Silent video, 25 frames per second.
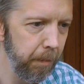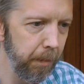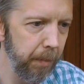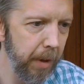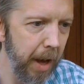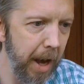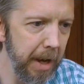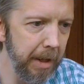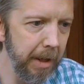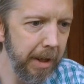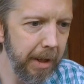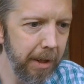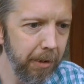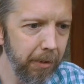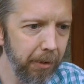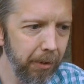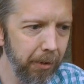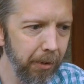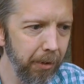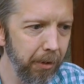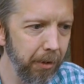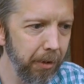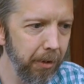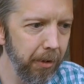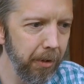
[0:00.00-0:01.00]
padding
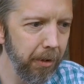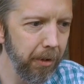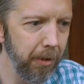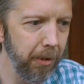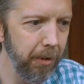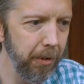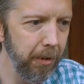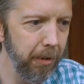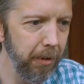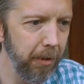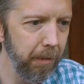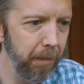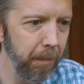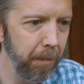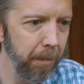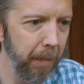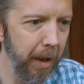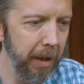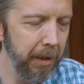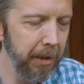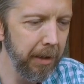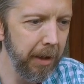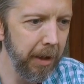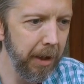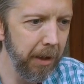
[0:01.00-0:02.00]
or
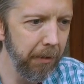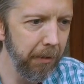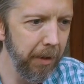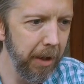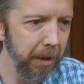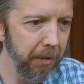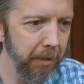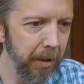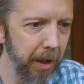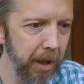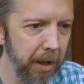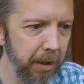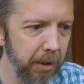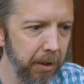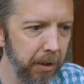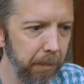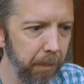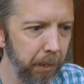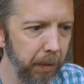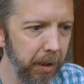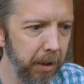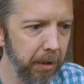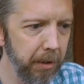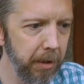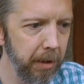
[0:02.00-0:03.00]
masking around the edge,
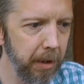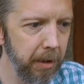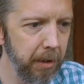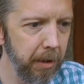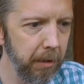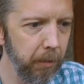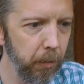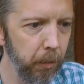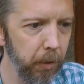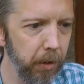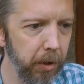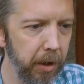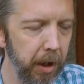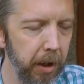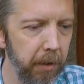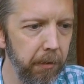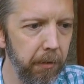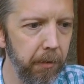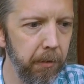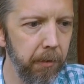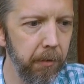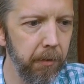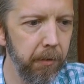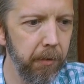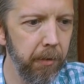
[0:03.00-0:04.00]
because this is
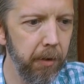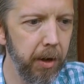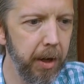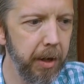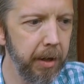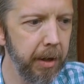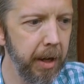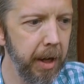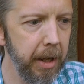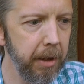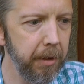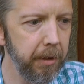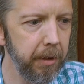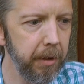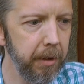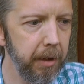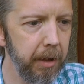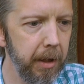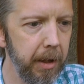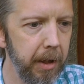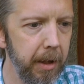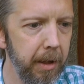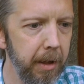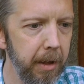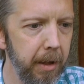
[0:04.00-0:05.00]
working right next to
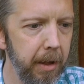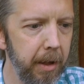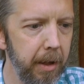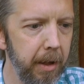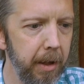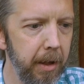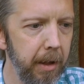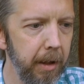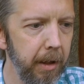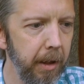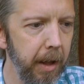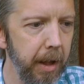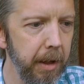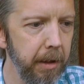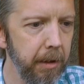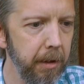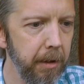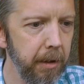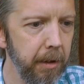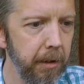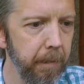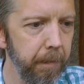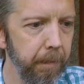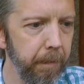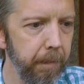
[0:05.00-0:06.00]
the
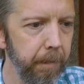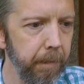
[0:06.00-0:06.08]
lens.